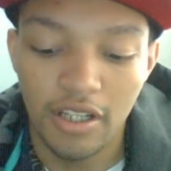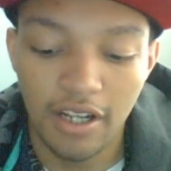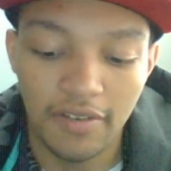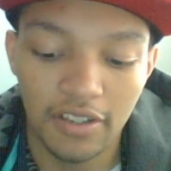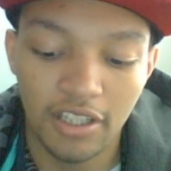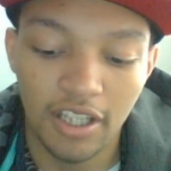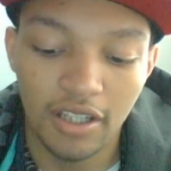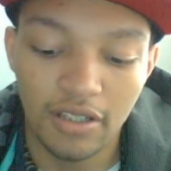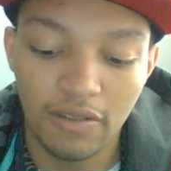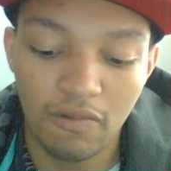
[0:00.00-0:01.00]
and
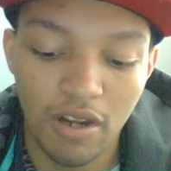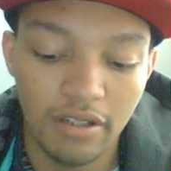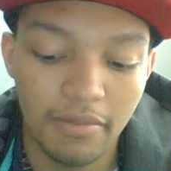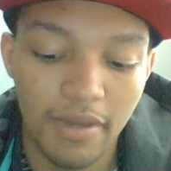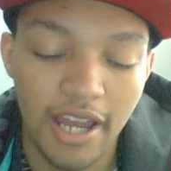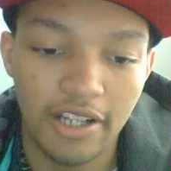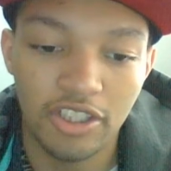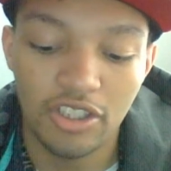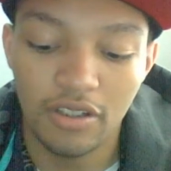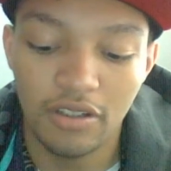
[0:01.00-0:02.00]
everything, and he won the
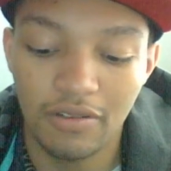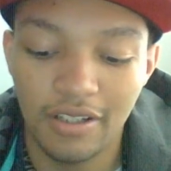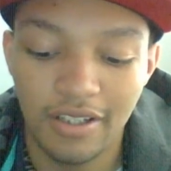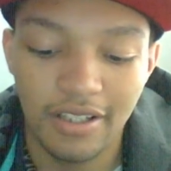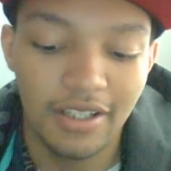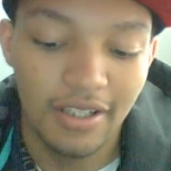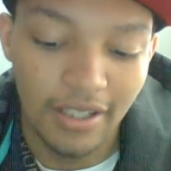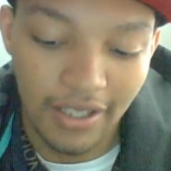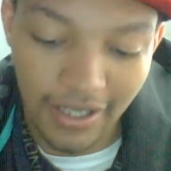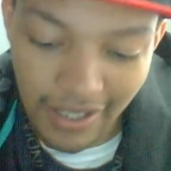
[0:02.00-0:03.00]
match, so
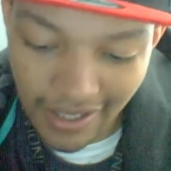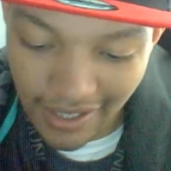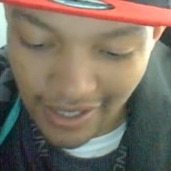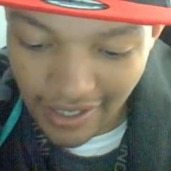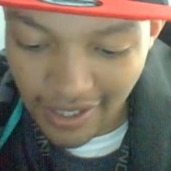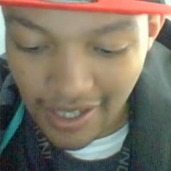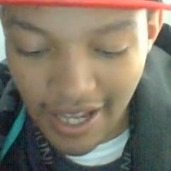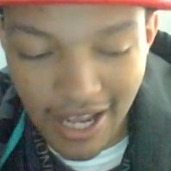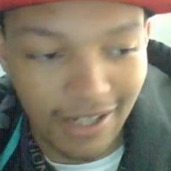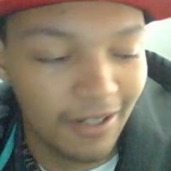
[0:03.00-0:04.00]

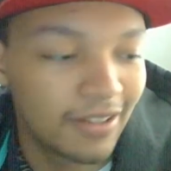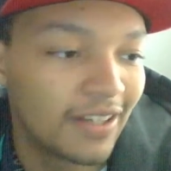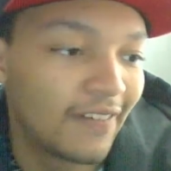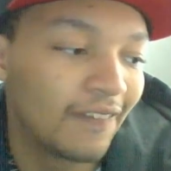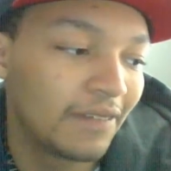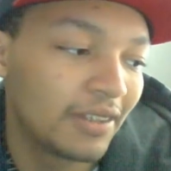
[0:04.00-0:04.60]
I don't know,